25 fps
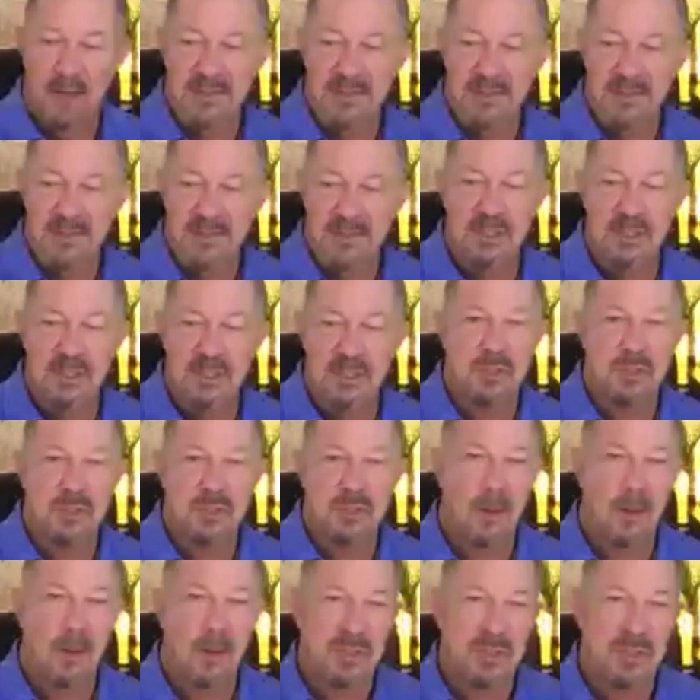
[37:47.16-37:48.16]
Now, that's going to
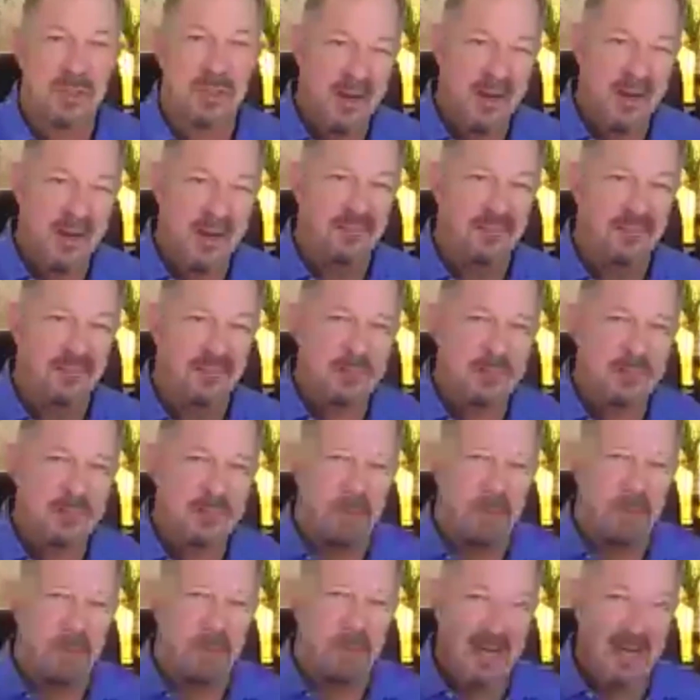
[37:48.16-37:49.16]
show up in
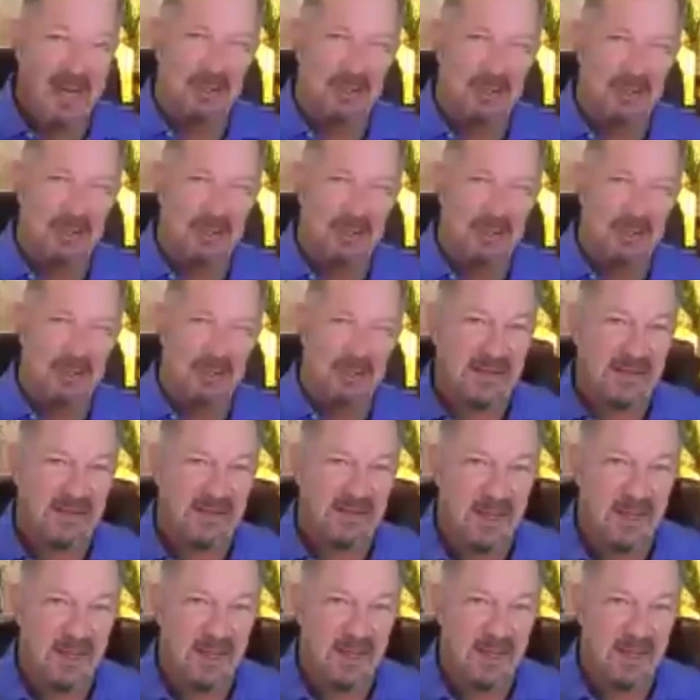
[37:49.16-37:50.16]
Facebook Messenger as
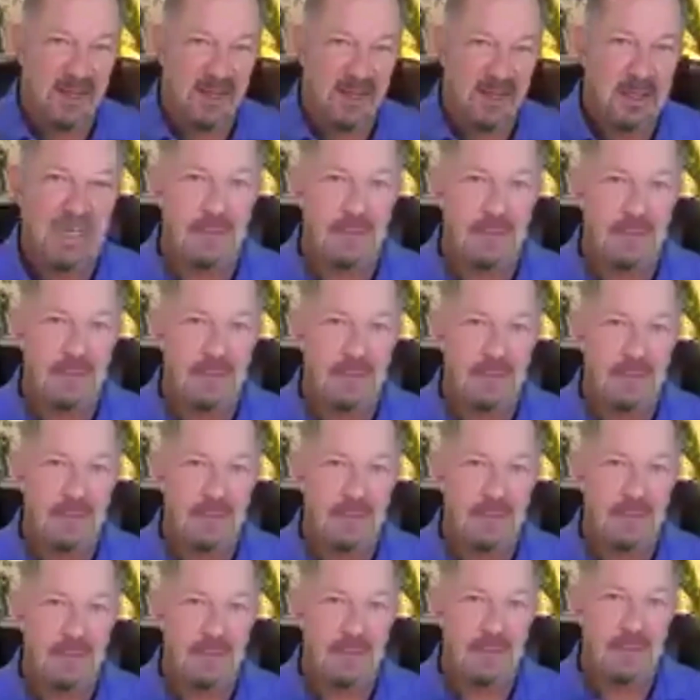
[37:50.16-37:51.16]
a video email
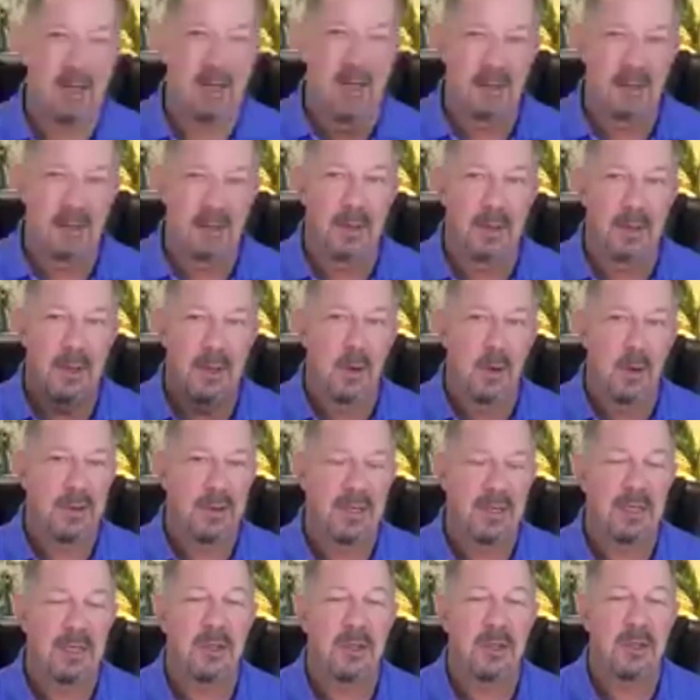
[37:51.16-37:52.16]
from me. I'll know he
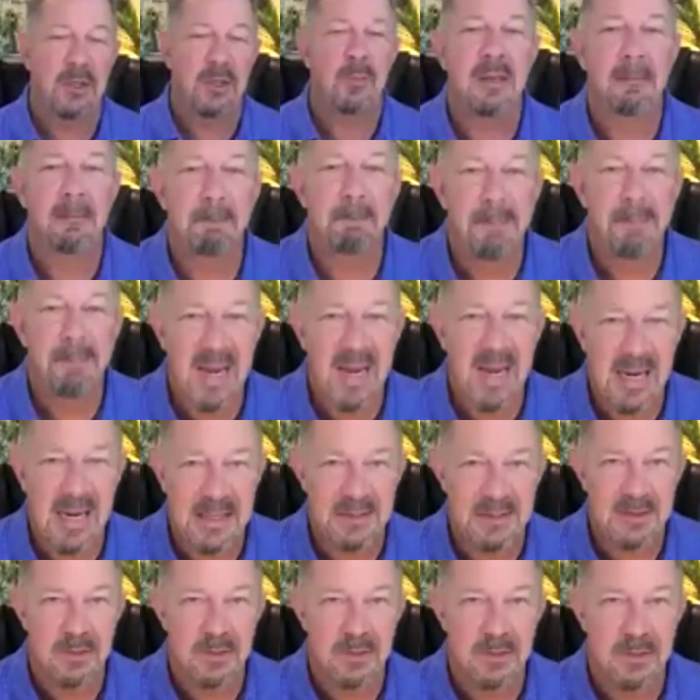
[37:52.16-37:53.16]
opened it. You'd be
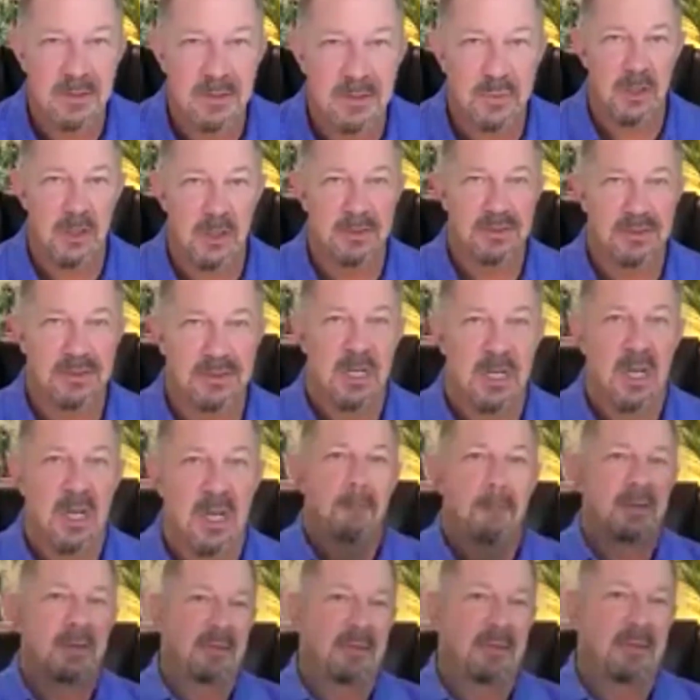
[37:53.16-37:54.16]
amazed at the
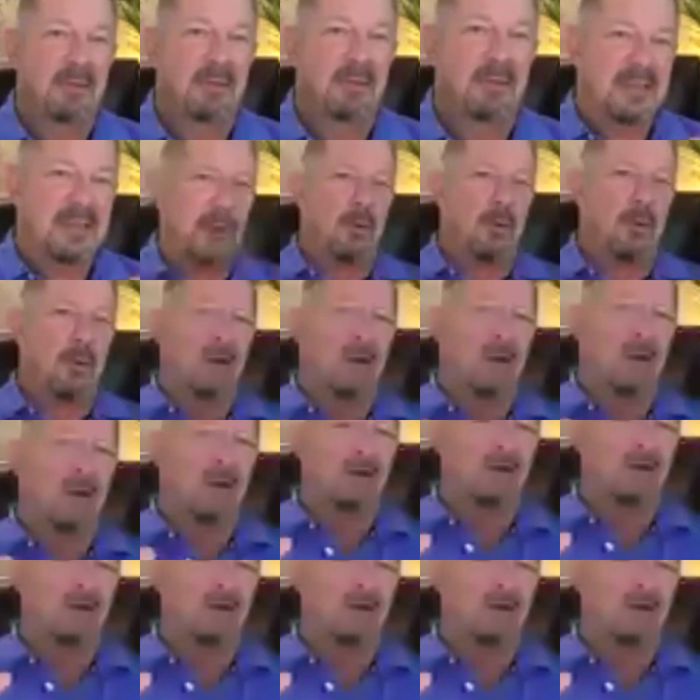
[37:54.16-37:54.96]
results. But let's say we're